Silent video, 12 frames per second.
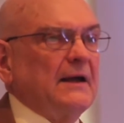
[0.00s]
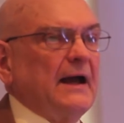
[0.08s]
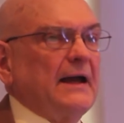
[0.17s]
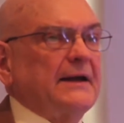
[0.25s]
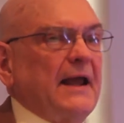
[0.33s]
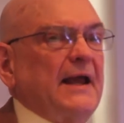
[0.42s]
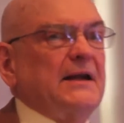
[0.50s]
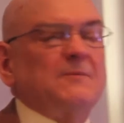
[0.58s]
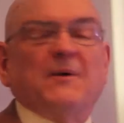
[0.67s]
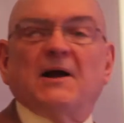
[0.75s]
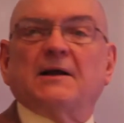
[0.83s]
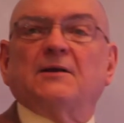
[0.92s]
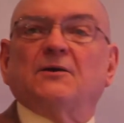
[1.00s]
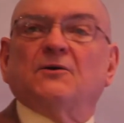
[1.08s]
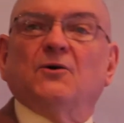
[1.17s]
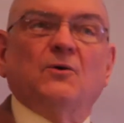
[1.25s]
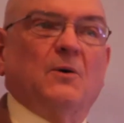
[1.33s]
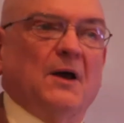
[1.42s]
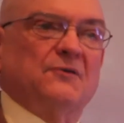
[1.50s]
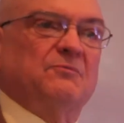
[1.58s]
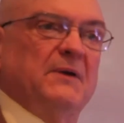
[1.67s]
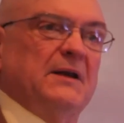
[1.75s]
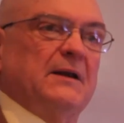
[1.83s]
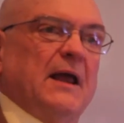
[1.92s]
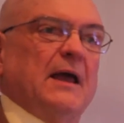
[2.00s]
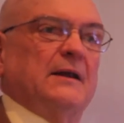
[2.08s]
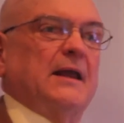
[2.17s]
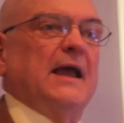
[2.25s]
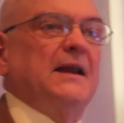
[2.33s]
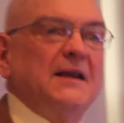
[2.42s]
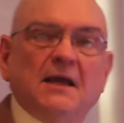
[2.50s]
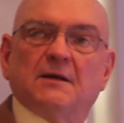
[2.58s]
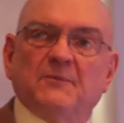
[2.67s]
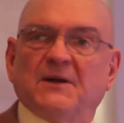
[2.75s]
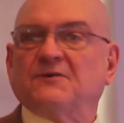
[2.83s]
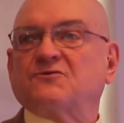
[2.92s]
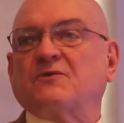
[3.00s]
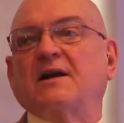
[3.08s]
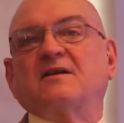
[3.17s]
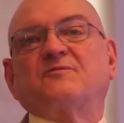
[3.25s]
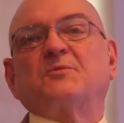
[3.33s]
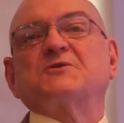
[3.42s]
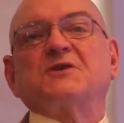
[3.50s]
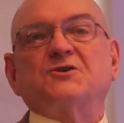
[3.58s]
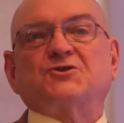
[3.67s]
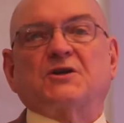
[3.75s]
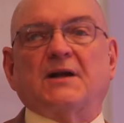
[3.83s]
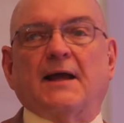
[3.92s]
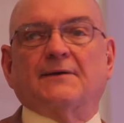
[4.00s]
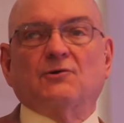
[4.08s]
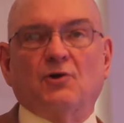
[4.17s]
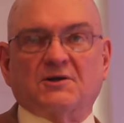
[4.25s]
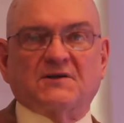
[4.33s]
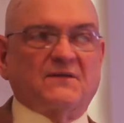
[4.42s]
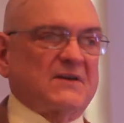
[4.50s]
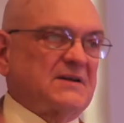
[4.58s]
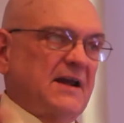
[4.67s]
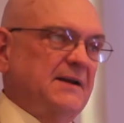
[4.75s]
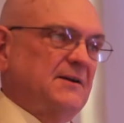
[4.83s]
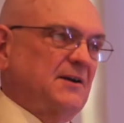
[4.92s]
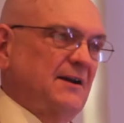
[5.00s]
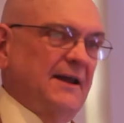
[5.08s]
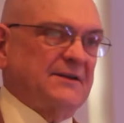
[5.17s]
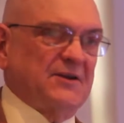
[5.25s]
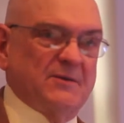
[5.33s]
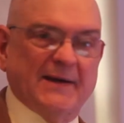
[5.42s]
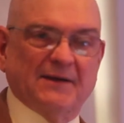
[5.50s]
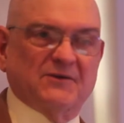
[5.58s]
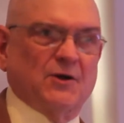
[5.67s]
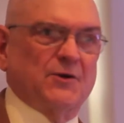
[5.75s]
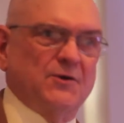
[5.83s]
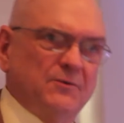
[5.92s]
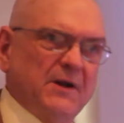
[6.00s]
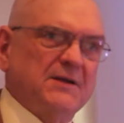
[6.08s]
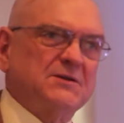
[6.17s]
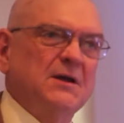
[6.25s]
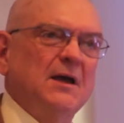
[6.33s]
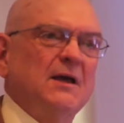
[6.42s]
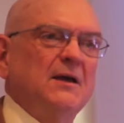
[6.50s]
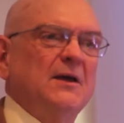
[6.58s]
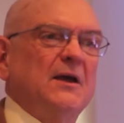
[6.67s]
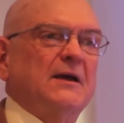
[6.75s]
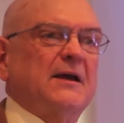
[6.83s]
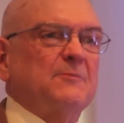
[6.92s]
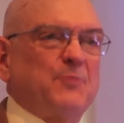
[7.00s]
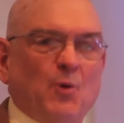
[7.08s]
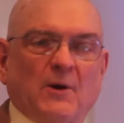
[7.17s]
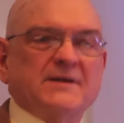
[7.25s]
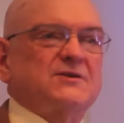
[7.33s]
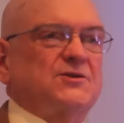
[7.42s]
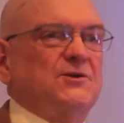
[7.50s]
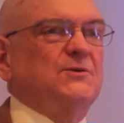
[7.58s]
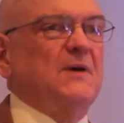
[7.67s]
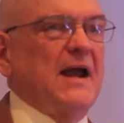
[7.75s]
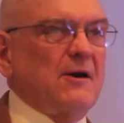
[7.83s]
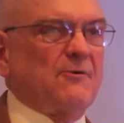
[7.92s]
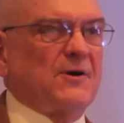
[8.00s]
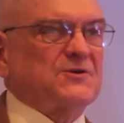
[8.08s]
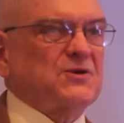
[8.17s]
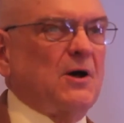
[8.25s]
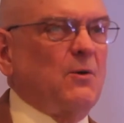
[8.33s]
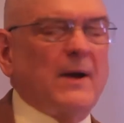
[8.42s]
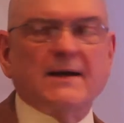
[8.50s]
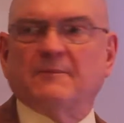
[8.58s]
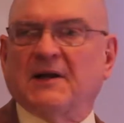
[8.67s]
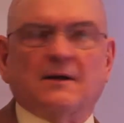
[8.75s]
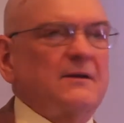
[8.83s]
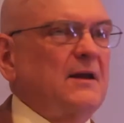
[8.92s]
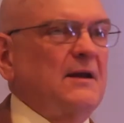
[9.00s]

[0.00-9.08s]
And anybody who has been in any administrative position and looked at the data collected about their unit can point to errors. Oh, wait a minute.